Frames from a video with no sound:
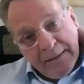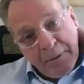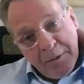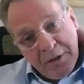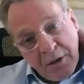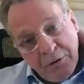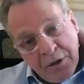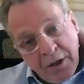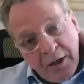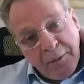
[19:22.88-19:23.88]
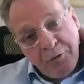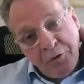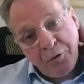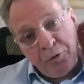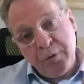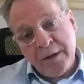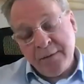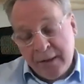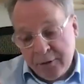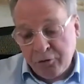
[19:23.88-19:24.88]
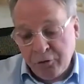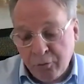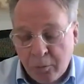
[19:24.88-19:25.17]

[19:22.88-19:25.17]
maybe it's now time to, and, and also